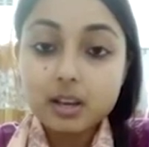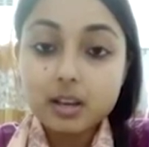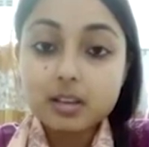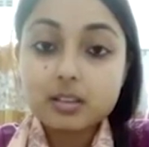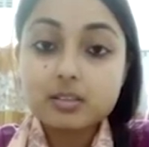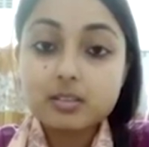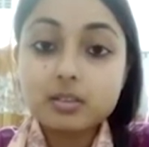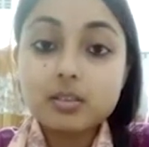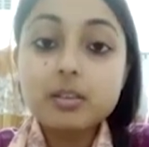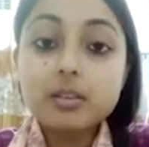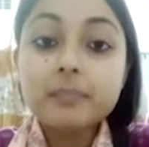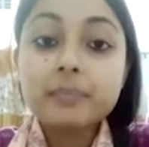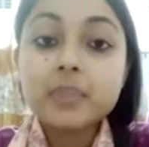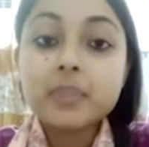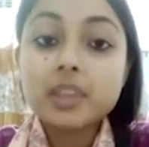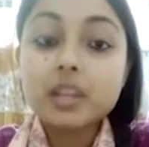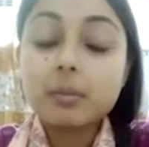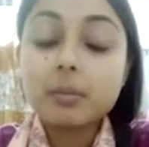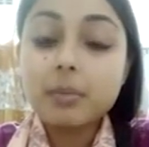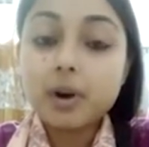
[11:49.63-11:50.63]
So
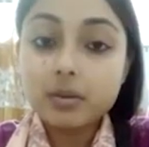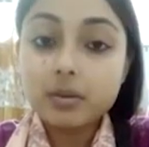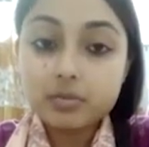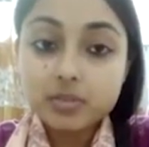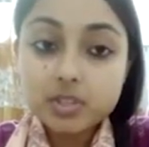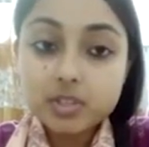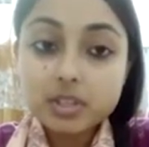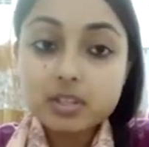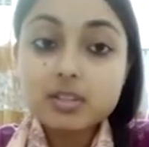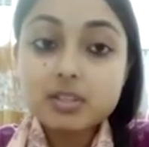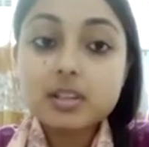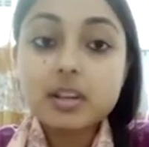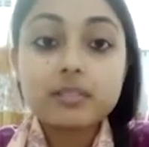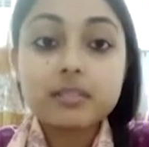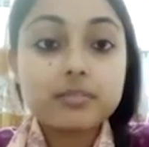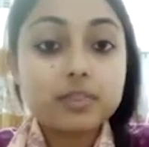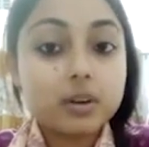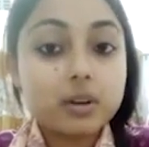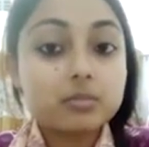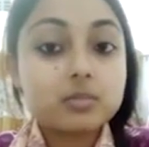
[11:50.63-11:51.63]
the mountains and
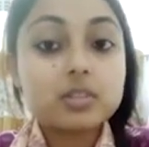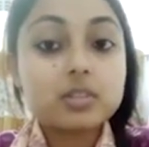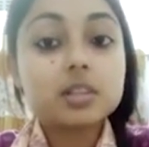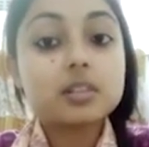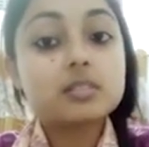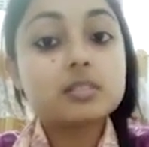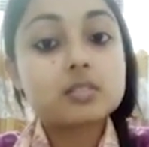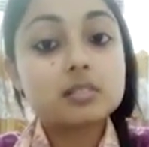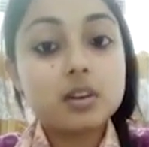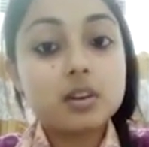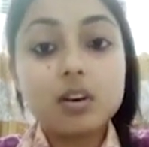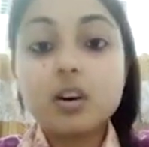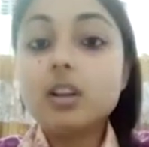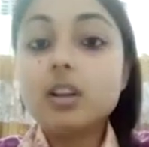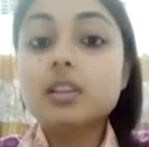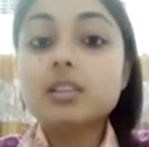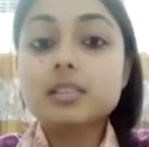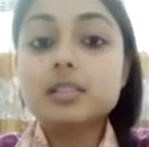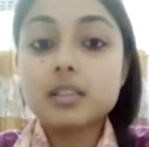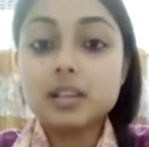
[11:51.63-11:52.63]
fountains
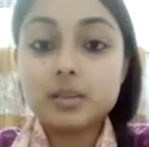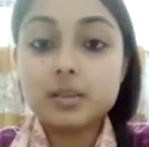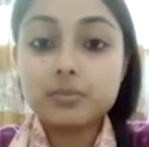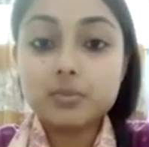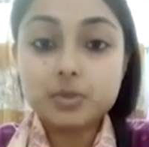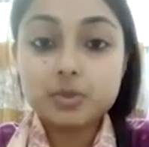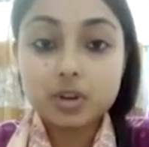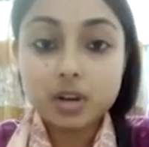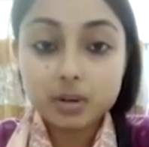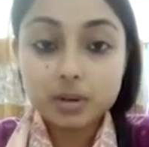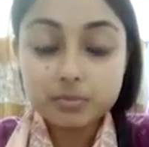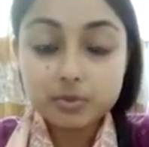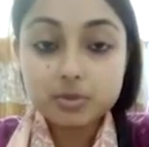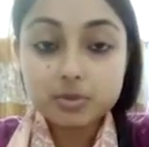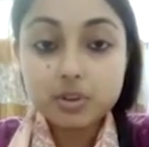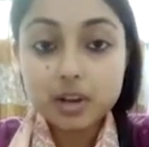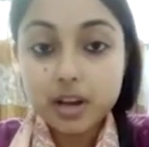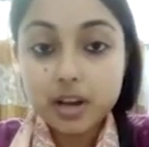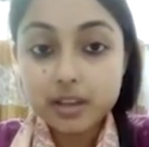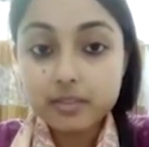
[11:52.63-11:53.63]
all seem to come to
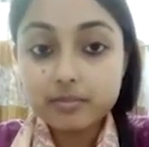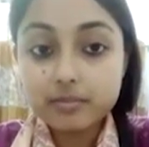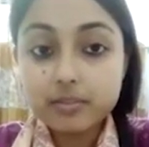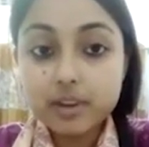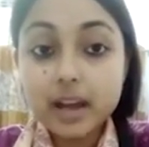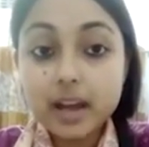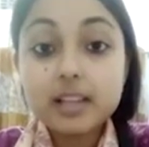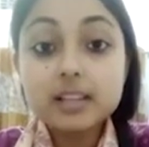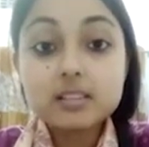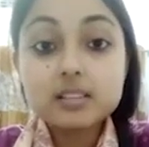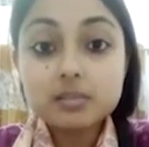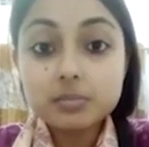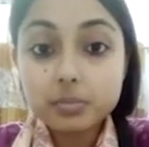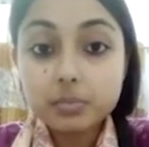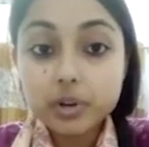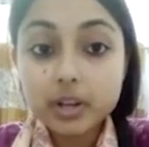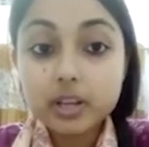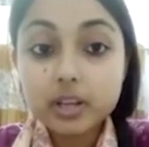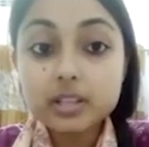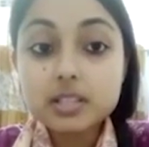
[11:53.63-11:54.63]
life, and
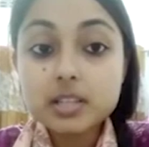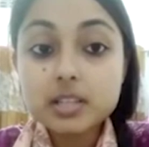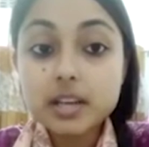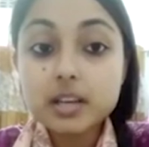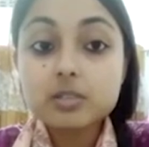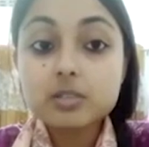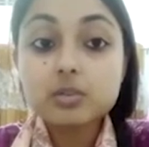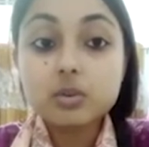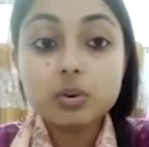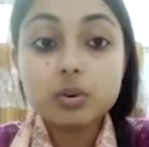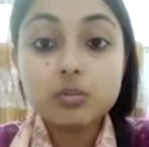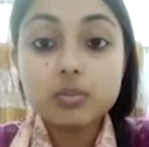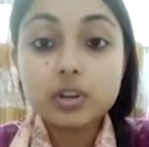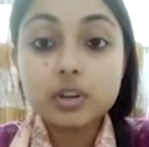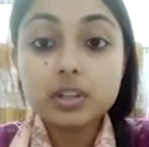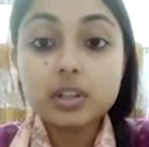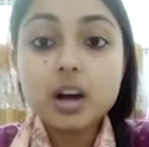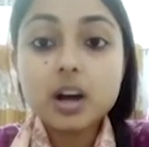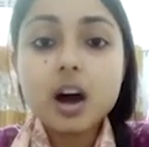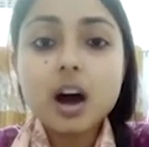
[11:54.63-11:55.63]
spring takes over
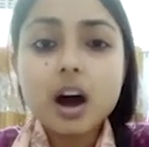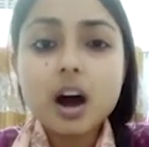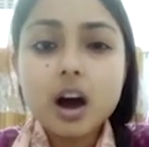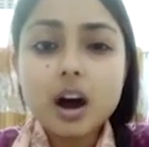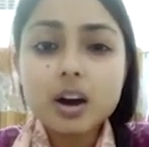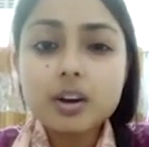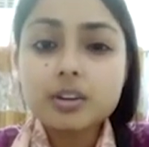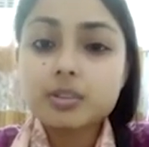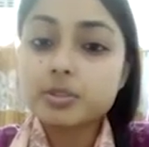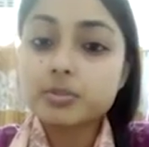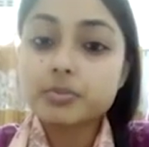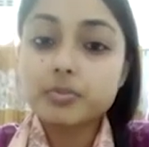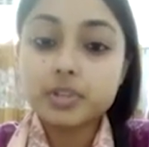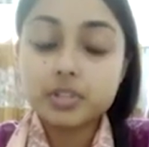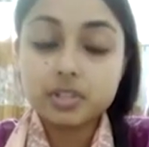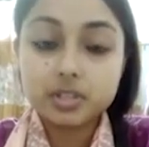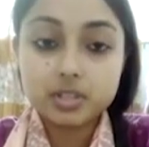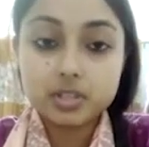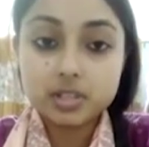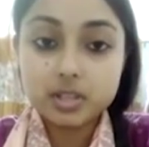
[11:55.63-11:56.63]
the harsh
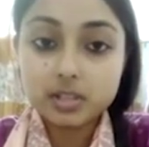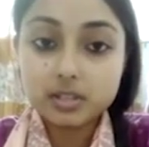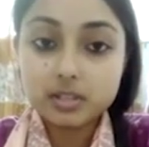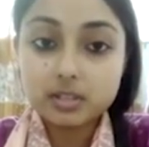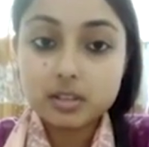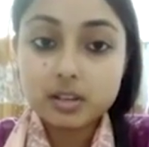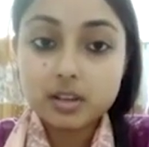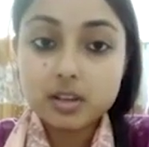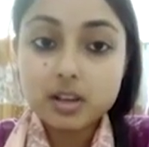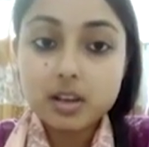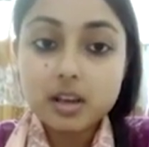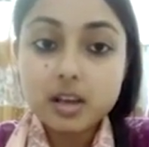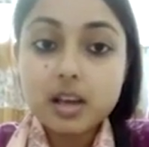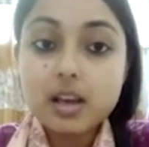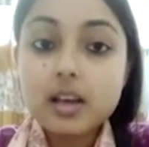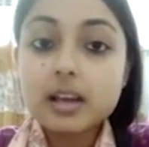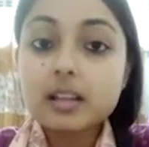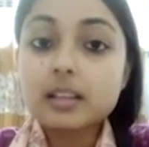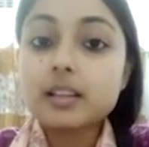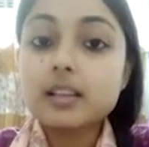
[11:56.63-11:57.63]
winter days.
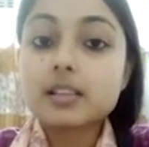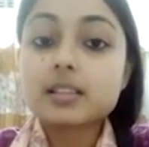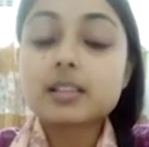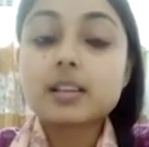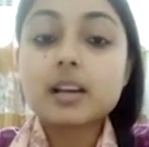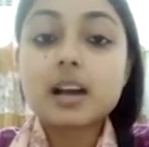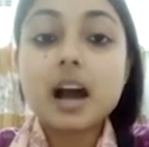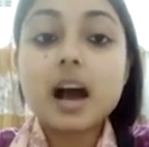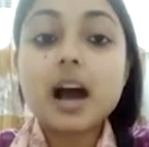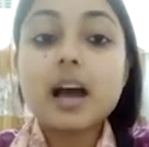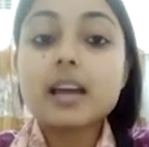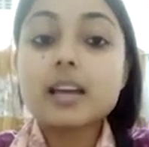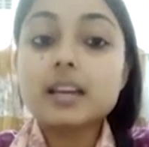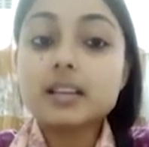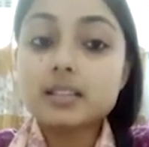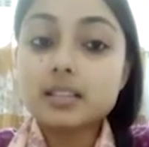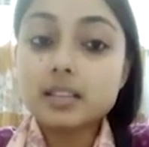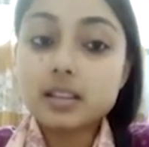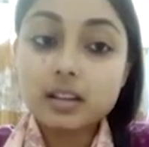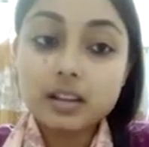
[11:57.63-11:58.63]
The sky
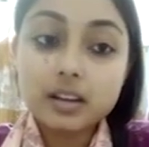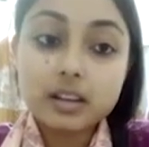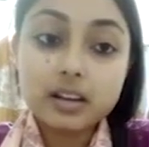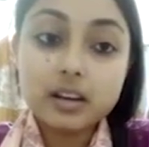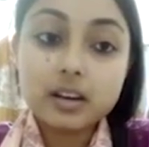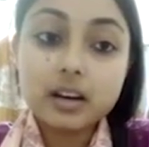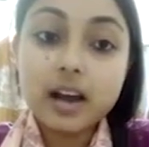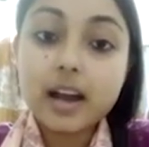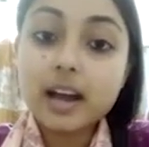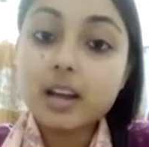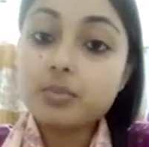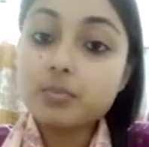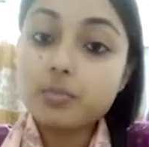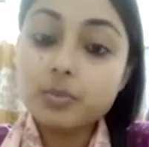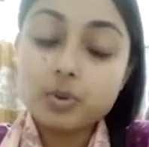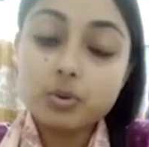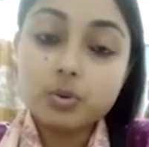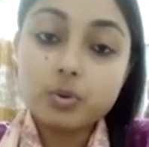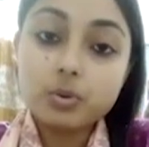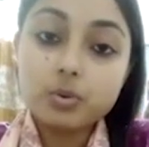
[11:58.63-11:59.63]
is clear and
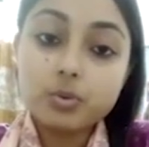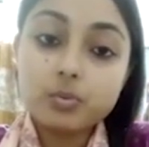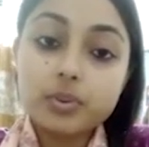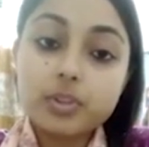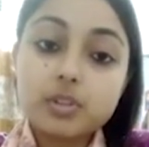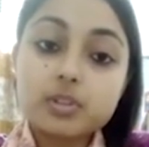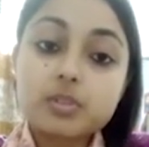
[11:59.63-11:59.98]
blue with